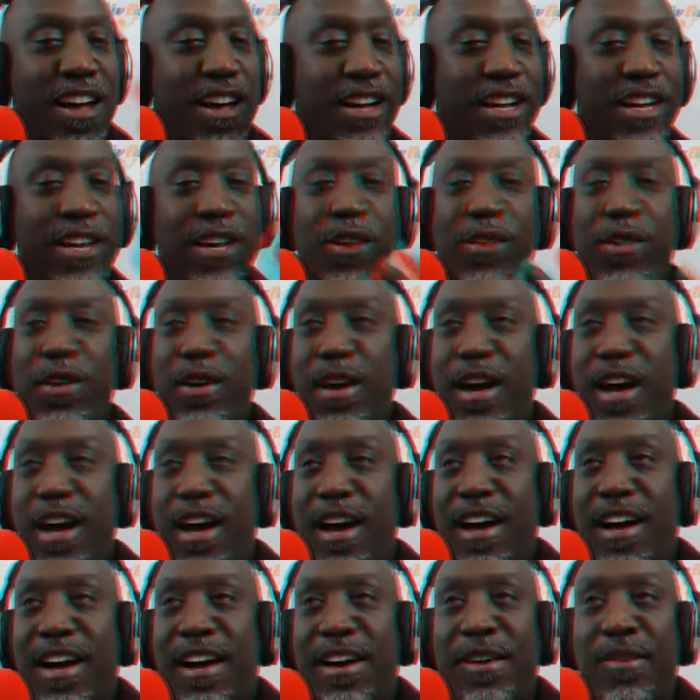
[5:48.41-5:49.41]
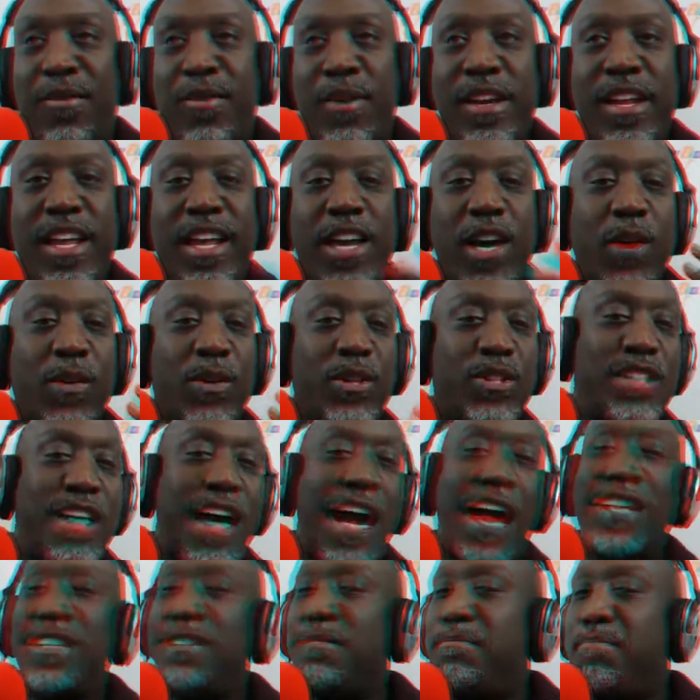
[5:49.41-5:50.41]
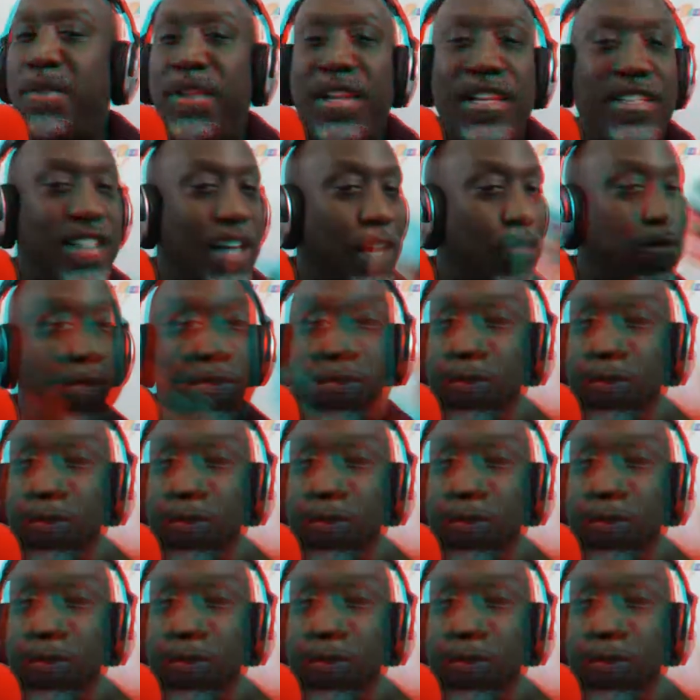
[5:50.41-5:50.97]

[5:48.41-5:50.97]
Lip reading: you know, the when Neo is dodging bullets, like,